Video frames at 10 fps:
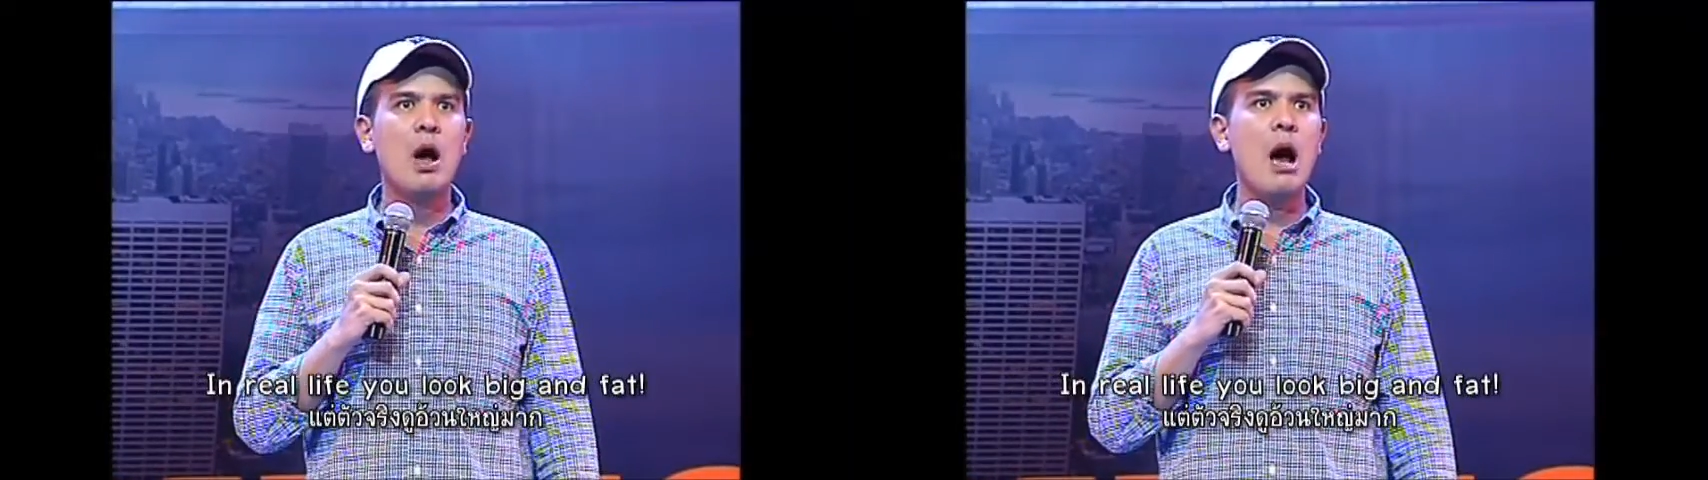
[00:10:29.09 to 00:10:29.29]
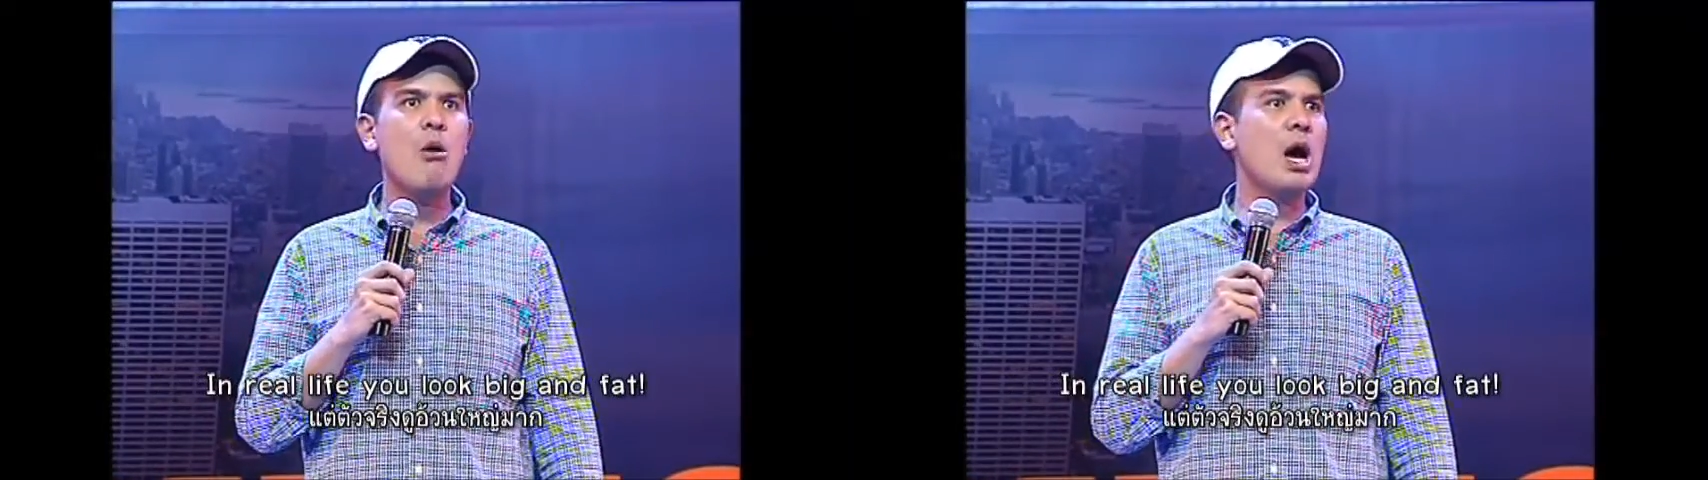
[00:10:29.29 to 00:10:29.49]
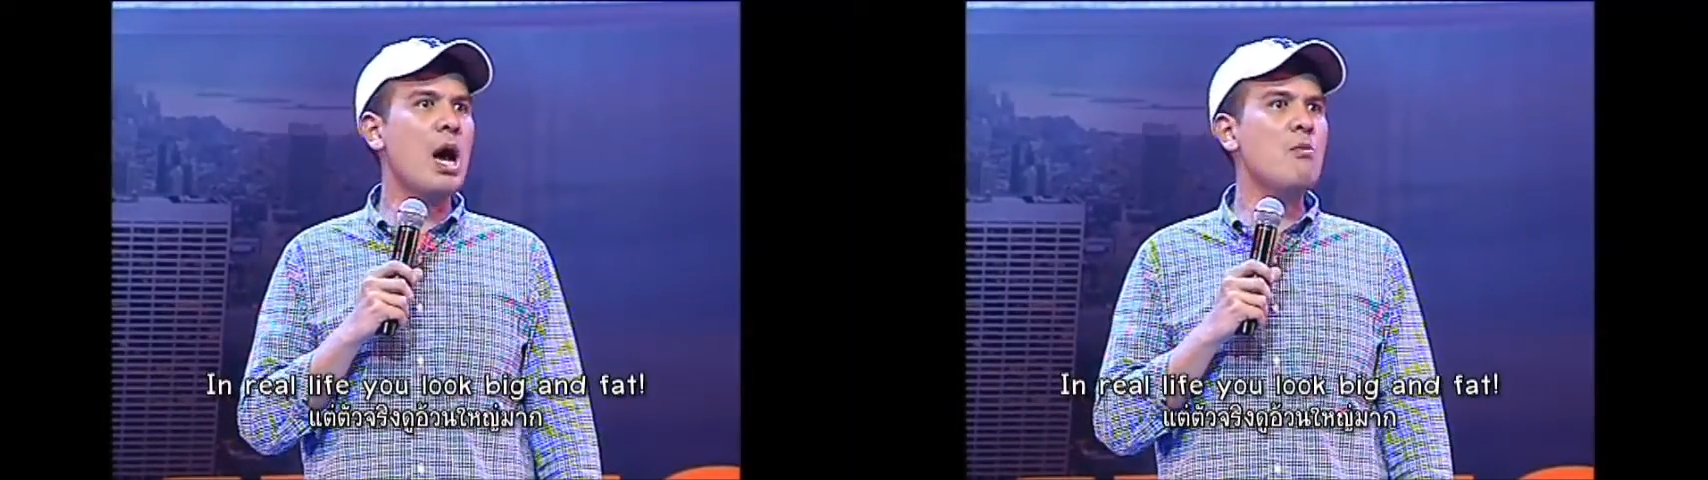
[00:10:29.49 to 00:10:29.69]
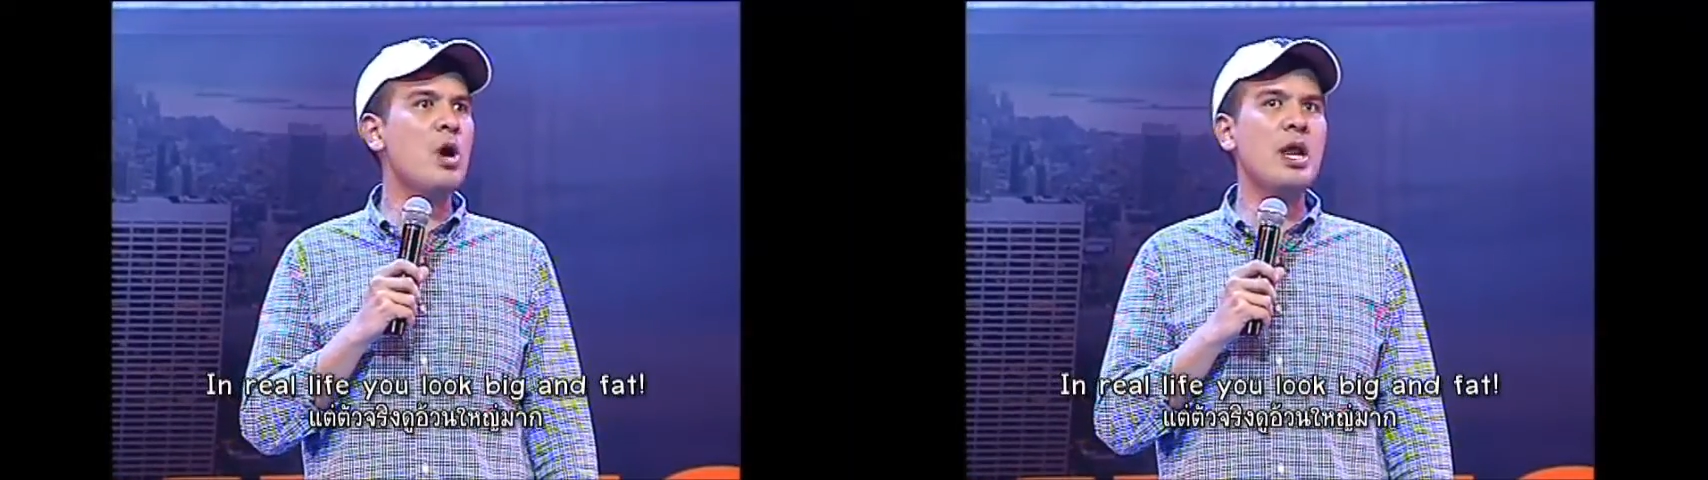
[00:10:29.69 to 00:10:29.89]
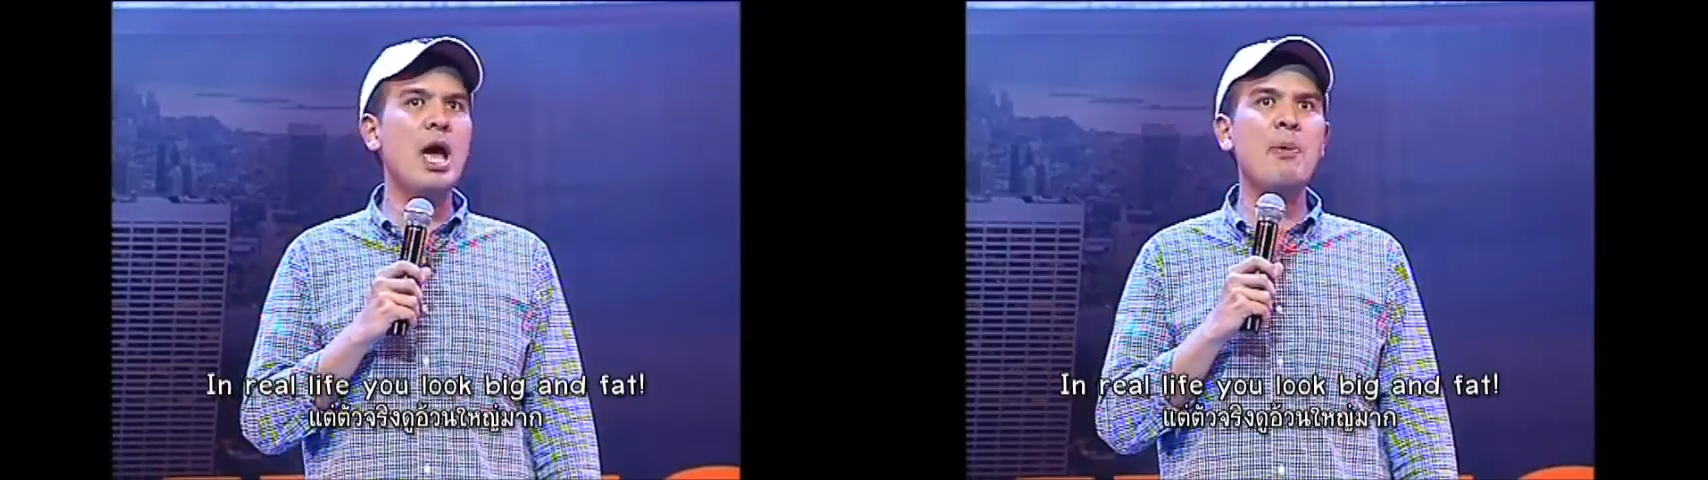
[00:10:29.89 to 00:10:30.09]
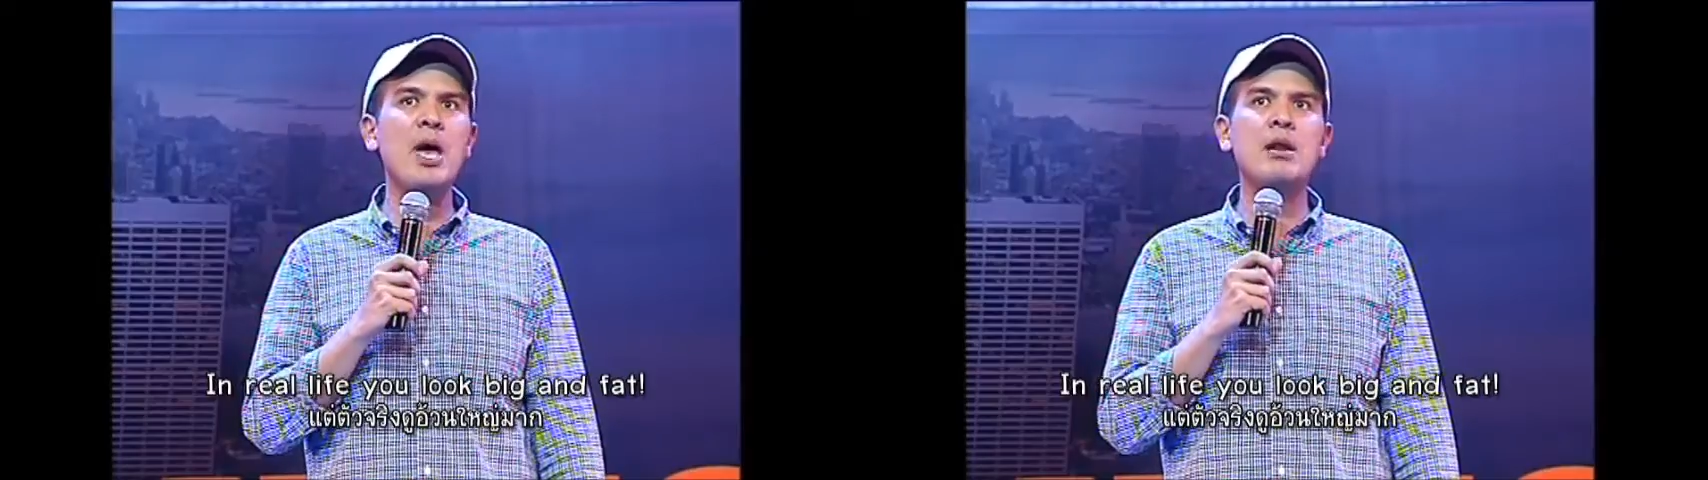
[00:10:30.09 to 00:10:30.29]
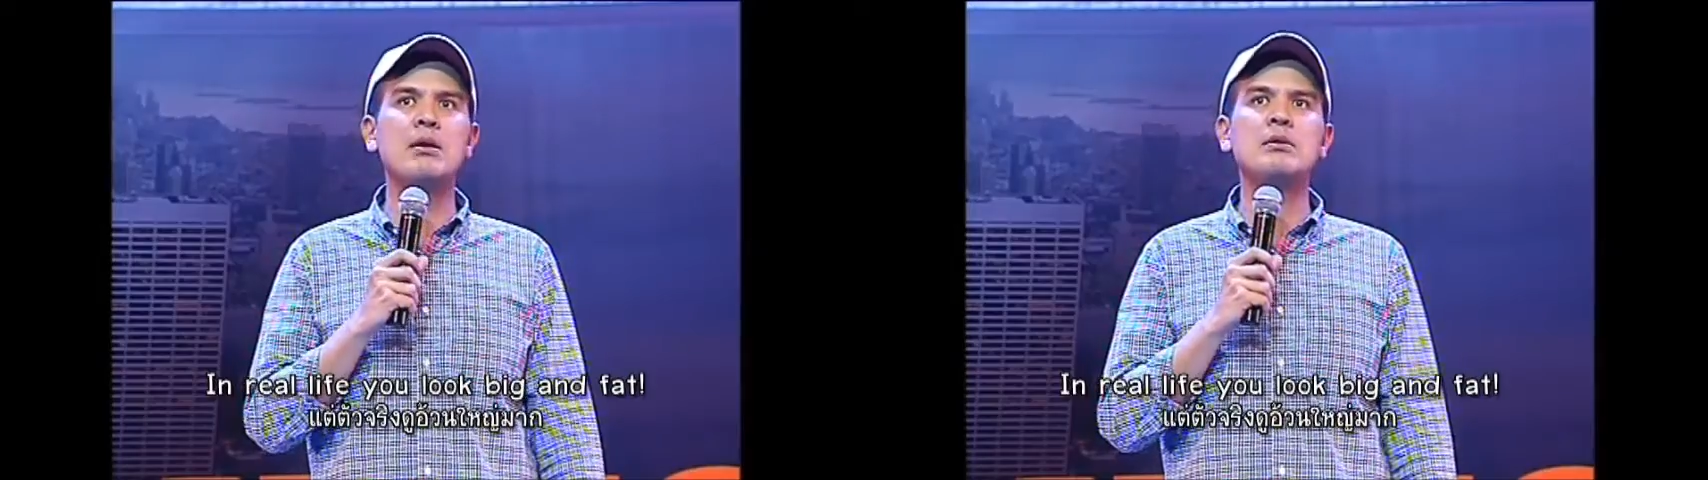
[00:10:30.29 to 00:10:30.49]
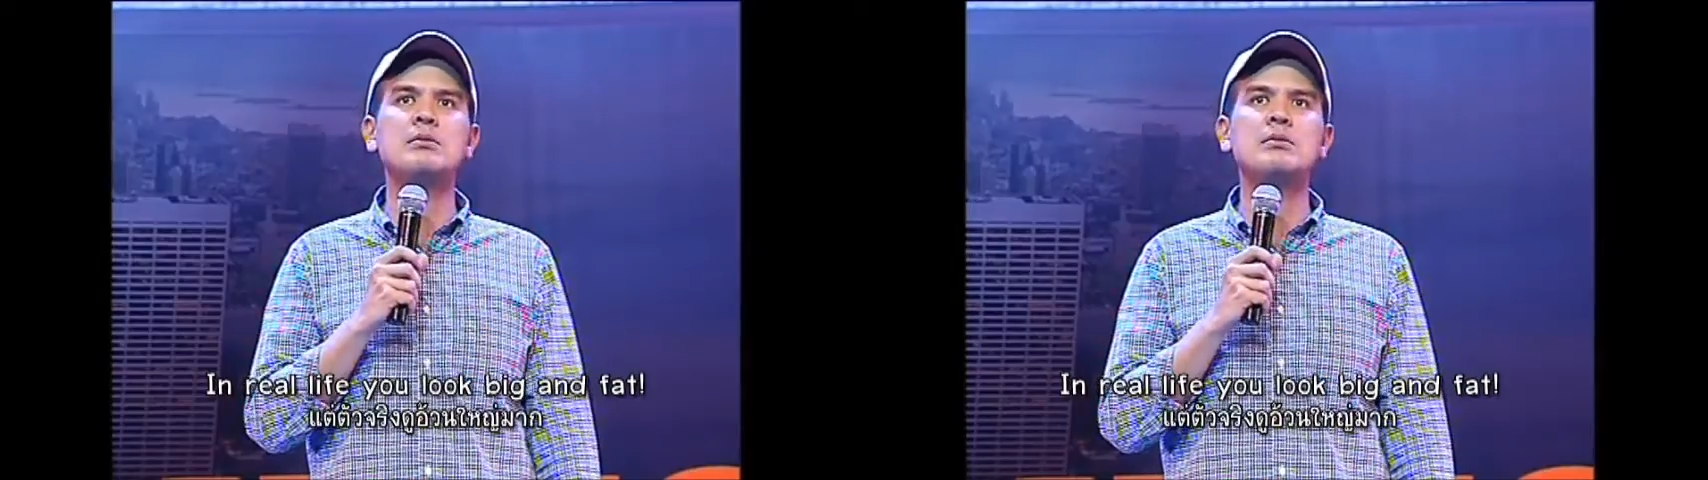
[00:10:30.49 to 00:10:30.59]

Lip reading: How come what happened